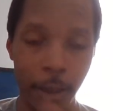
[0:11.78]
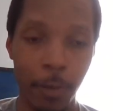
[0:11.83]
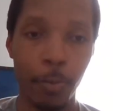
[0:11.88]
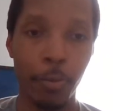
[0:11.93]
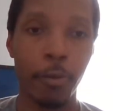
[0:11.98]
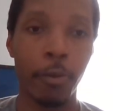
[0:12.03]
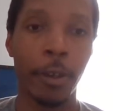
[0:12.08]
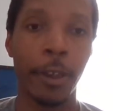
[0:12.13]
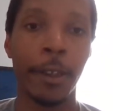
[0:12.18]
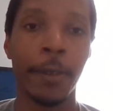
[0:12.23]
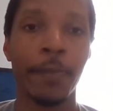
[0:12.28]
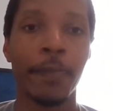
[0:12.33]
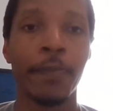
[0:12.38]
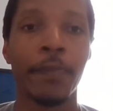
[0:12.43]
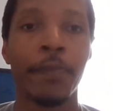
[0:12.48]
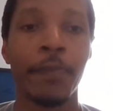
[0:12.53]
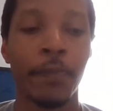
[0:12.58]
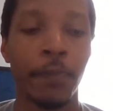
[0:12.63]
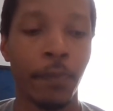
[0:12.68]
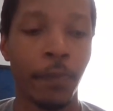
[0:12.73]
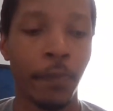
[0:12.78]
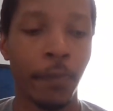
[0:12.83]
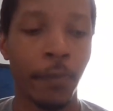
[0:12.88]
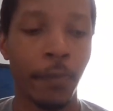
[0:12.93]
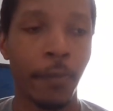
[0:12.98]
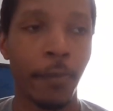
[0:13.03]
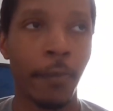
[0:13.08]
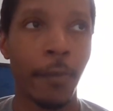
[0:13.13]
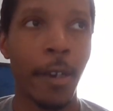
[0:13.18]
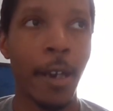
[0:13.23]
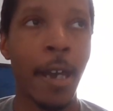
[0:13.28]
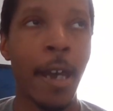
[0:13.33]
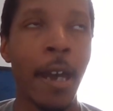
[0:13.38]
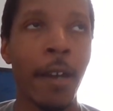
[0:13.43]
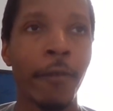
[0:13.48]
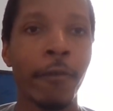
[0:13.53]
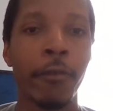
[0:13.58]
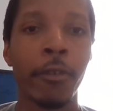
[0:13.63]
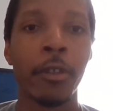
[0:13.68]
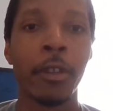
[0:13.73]
this point, I
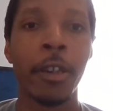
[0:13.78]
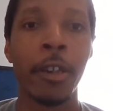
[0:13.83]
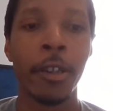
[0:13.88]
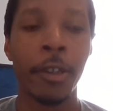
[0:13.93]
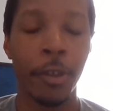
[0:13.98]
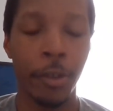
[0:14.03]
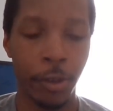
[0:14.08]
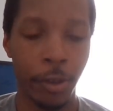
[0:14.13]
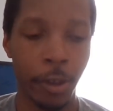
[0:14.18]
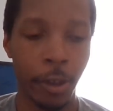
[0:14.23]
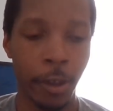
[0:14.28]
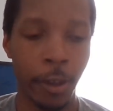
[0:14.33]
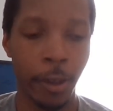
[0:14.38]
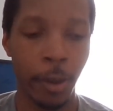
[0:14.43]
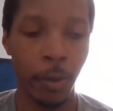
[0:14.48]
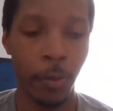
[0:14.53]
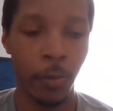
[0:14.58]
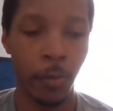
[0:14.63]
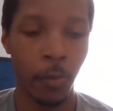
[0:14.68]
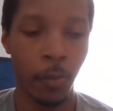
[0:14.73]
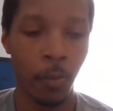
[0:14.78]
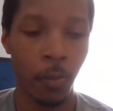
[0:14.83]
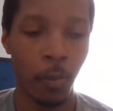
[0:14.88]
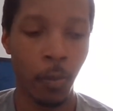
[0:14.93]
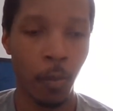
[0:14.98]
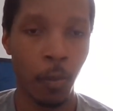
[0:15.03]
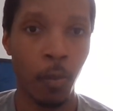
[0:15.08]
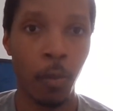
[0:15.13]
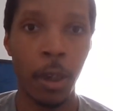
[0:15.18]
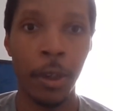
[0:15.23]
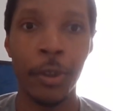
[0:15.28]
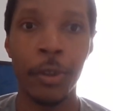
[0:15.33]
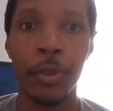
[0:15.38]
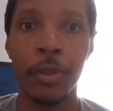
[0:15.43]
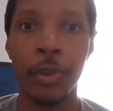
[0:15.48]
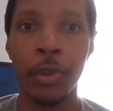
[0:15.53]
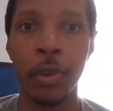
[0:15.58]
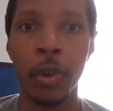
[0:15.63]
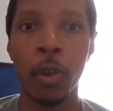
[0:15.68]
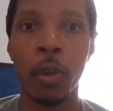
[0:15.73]
haven't really understood why
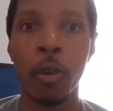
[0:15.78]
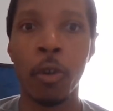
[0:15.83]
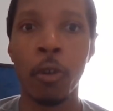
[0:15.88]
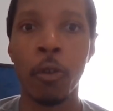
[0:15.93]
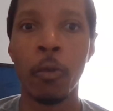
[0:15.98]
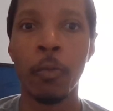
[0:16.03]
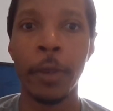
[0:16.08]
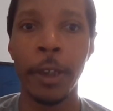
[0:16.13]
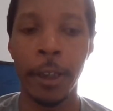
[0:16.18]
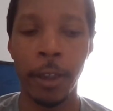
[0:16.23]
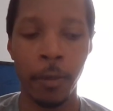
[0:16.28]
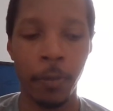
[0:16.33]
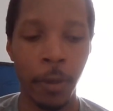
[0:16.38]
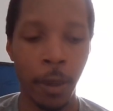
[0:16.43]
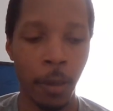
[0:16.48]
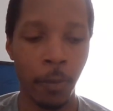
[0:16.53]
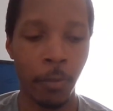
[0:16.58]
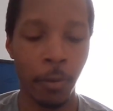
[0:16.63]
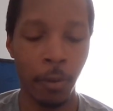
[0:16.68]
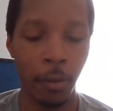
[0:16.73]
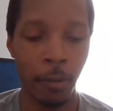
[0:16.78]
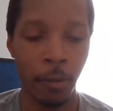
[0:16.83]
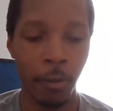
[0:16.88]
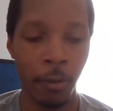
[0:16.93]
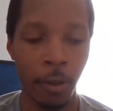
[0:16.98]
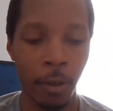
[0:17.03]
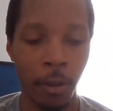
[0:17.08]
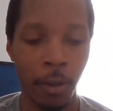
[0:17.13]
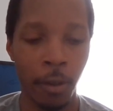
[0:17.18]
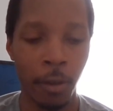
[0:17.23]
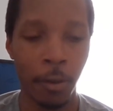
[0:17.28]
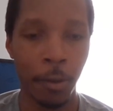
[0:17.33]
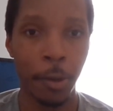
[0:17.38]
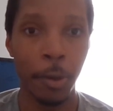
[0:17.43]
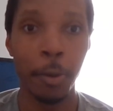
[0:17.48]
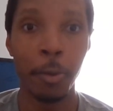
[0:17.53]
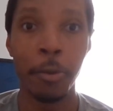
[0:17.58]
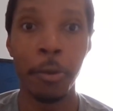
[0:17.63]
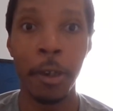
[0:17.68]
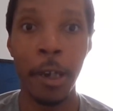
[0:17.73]
so many people
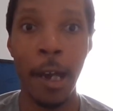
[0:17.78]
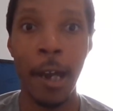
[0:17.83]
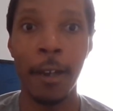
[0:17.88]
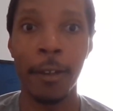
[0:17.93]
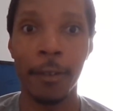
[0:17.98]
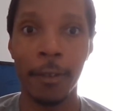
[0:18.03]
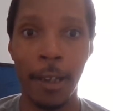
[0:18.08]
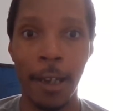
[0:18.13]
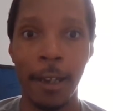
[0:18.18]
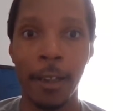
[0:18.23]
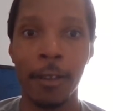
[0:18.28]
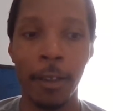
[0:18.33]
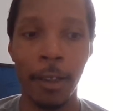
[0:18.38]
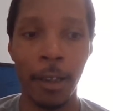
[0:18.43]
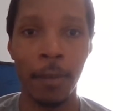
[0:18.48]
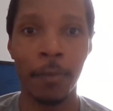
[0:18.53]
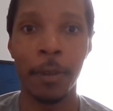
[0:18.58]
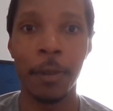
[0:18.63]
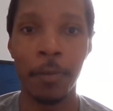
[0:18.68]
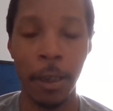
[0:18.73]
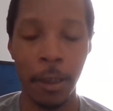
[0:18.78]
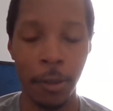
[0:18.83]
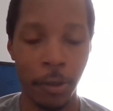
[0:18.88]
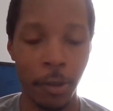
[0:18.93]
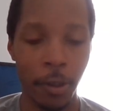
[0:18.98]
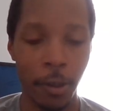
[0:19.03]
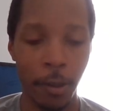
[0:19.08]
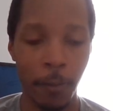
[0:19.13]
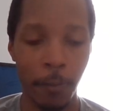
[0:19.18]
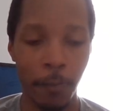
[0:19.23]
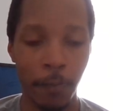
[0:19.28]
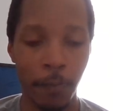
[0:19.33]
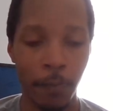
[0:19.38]
do not like Liam Spencer.